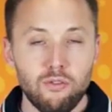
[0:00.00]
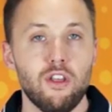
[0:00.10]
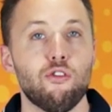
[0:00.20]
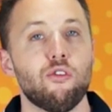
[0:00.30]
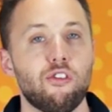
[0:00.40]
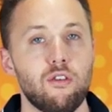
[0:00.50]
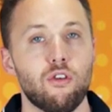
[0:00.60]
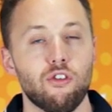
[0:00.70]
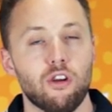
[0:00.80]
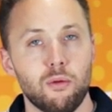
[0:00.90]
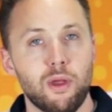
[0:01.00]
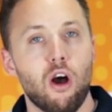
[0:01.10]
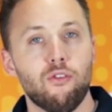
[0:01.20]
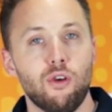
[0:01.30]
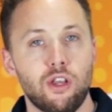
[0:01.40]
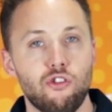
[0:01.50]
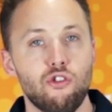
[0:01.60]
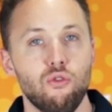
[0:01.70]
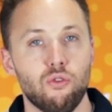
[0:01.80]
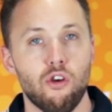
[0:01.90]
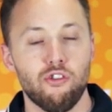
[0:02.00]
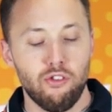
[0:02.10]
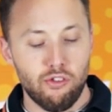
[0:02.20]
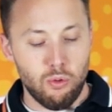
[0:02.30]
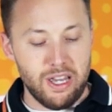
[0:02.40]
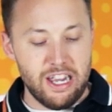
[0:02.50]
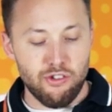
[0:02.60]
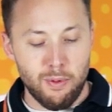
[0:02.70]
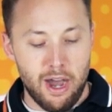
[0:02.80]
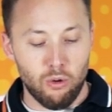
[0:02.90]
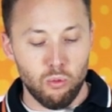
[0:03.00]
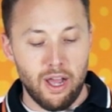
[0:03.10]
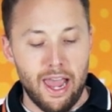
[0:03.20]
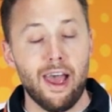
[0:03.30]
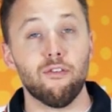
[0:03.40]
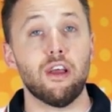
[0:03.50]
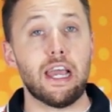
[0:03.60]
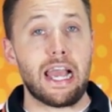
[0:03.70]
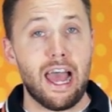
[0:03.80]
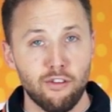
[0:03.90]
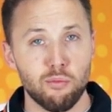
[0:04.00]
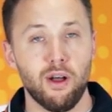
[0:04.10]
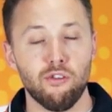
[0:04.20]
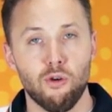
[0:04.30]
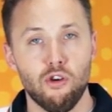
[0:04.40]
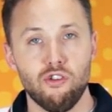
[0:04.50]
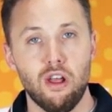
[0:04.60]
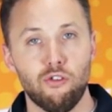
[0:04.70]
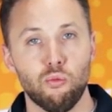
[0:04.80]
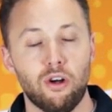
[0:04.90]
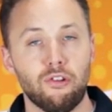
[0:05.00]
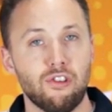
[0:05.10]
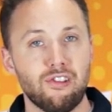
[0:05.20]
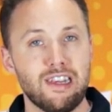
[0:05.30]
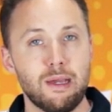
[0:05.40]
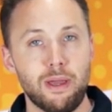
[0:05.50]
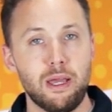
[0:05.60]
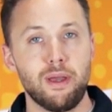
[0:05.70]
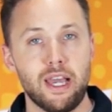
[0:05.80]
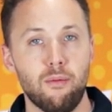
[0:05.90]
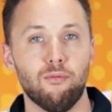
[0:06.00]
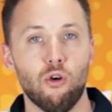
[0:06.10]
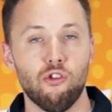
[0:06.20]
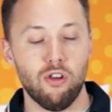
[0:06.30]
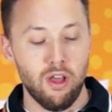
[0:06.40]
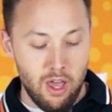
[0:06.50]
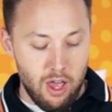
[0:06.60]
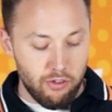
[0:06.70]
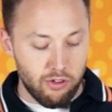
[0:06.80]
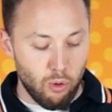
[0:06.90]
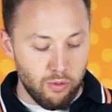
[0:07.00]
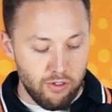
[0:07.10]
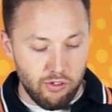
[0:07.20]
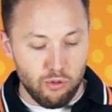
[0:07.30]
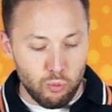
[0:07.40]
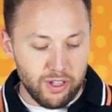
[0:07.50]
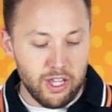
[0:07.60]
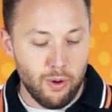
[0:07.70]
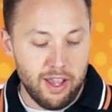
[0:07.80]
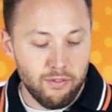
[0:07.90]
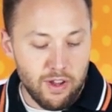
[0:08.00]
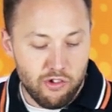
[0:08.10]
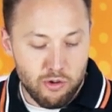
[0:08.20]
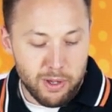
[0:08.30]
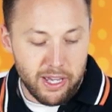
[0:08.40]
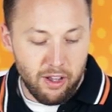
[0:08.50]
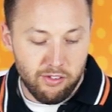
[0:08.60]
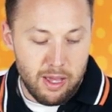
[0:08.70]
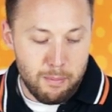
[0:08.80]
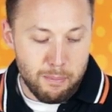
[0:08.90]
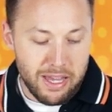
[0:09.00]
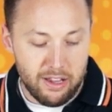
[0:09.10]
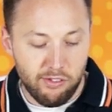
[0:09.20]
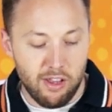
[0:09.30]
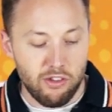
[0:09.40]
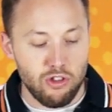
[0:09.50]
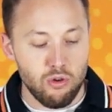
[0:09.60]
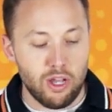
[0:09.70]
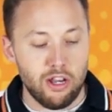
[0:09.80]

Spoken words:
of these receivers are going to be offered in two versions. So each model will have a SBUS version as well as a CPPM version. So this is a really great feature because it means that you